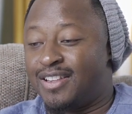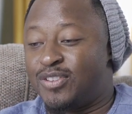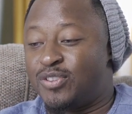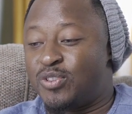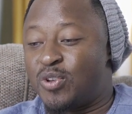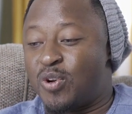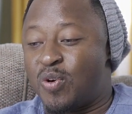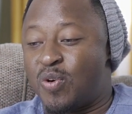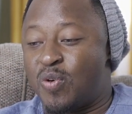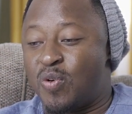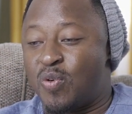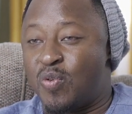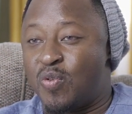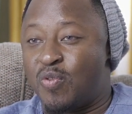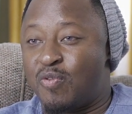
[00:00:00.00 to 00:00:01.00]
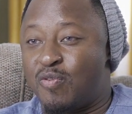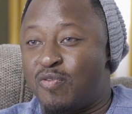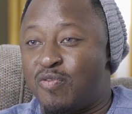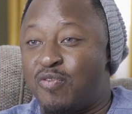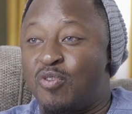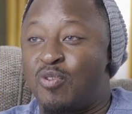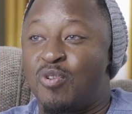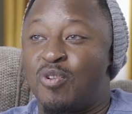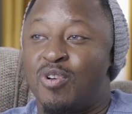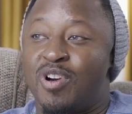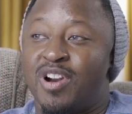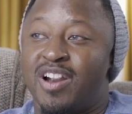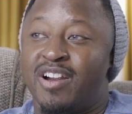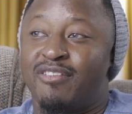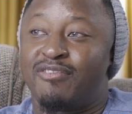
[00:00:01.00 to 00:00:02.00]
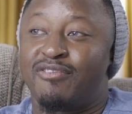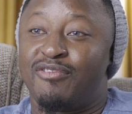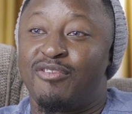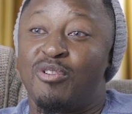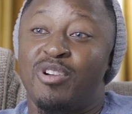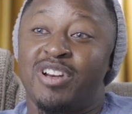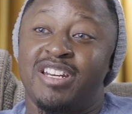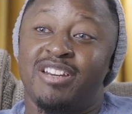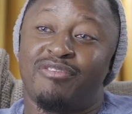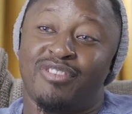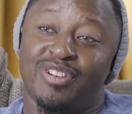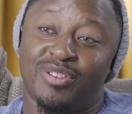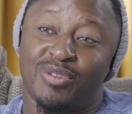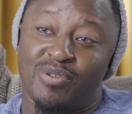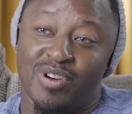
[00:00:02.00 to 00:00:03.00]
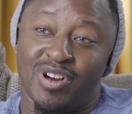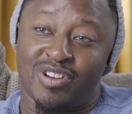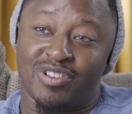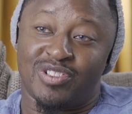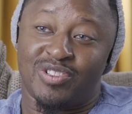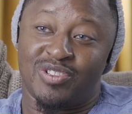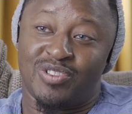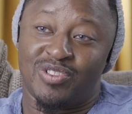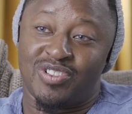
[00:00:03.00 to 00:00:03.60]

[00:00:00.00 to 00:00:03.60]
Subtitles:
So four different lawyers